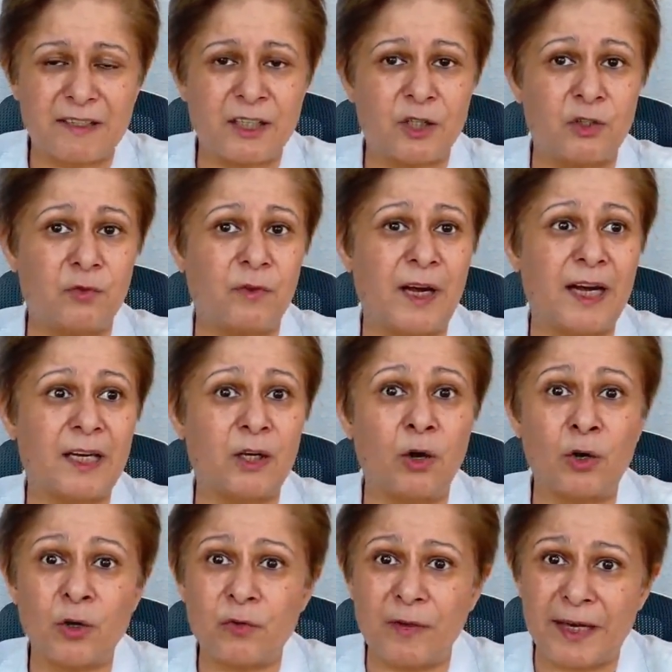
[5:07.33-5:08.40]
whether you've had a
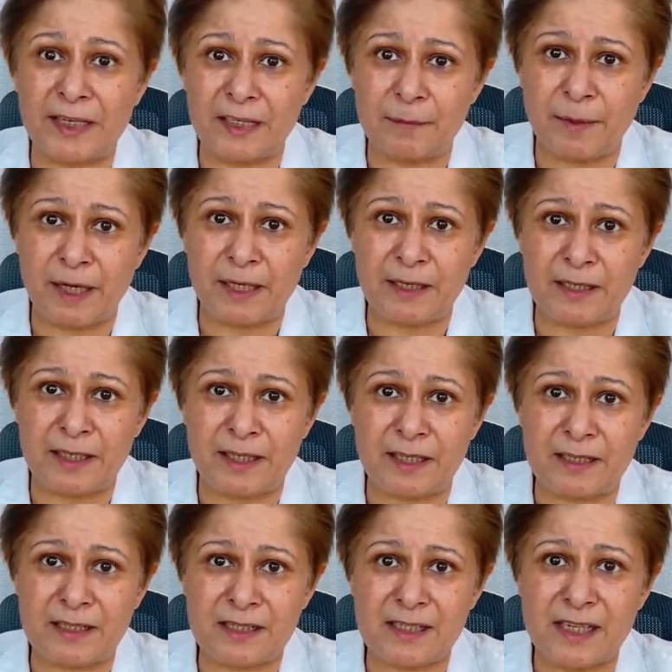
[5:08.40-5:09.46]
lot of
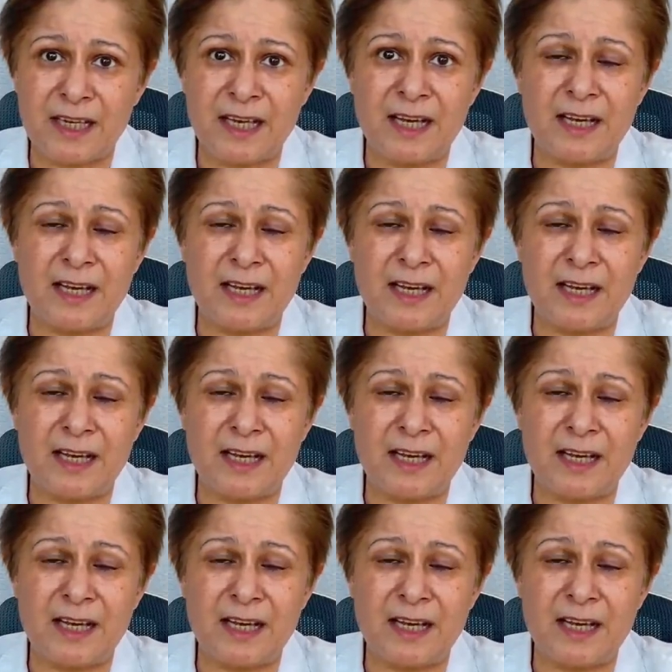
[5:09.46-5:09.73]
antibiotics,